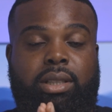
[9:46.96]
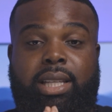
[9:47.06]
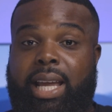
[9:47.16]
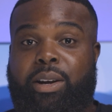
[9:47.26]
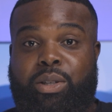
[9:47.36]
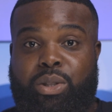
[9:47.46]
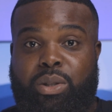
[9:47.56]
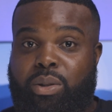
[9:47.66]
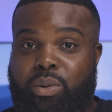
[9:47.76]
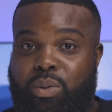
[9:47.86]

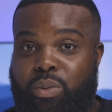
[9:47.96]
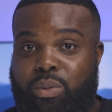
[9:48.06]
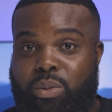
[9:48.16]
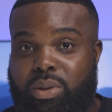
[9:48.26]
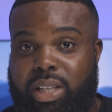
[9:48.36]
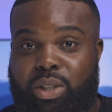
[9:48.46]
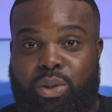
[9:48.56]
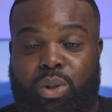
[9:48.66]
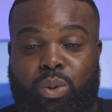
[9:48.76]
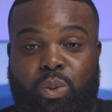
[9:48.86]

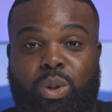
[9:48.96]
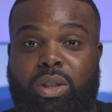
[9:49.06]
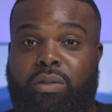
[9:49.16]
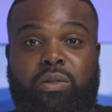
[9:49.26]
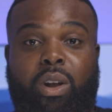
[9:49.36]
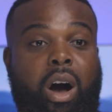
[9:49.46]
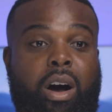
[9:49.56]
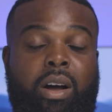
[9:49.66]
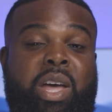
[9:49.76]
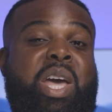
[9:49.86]
there's no rule of
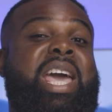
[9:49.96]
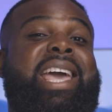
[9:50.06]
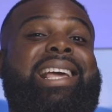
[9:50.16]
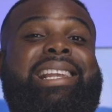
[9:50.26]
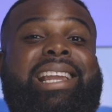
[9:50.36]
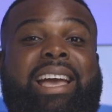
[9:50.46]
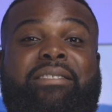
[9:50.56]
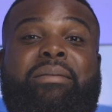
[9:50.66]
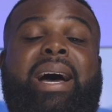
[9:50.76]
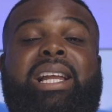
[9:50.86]
law and
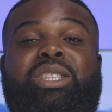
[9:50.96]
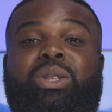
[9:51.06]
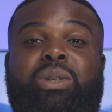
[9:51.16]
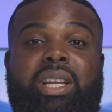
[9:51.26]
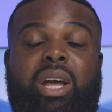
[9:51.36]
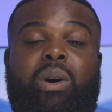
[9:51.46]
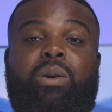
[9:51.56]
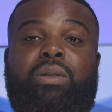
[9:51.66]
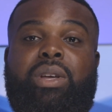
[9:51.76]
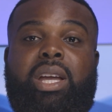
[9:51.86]
everybody's doing their
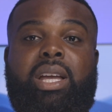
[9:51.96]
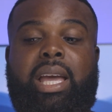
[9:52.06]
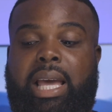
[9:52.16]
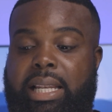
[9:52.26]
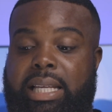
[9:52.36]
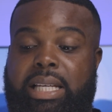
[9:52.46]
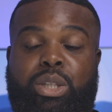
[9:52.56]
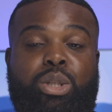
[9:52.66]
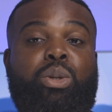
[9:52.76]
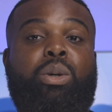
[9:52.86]
own thing, at
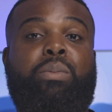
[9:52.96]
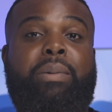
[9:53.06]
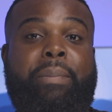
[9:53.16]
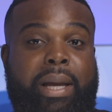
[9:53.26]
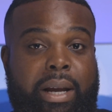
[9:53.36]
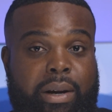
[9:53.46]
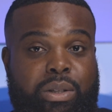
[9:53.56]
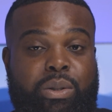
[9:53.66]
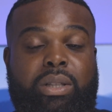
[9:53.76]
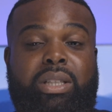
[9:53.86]
least you are
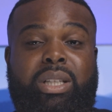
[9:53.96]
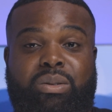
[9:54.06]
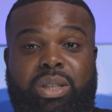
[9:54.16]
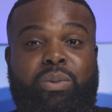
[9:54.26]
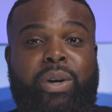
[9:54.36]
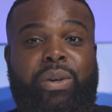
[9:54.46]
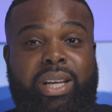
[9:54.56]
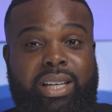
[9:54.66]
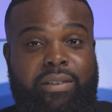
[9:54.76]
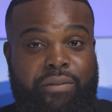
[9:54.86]
prepared to a degree where you
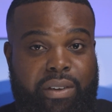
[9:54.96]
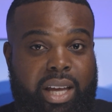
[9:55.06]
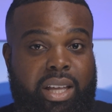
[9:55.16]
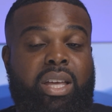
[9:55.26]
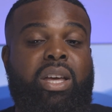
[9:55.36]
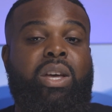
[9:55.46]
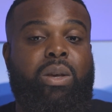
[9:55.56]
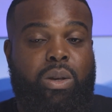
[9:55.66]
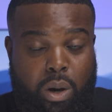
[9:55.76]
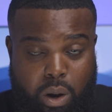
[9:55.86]
can defend
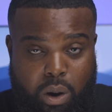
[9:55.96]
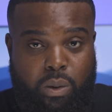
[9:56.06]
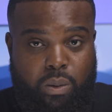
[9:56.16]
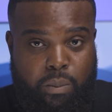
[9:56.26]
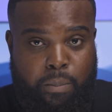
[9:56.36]
your own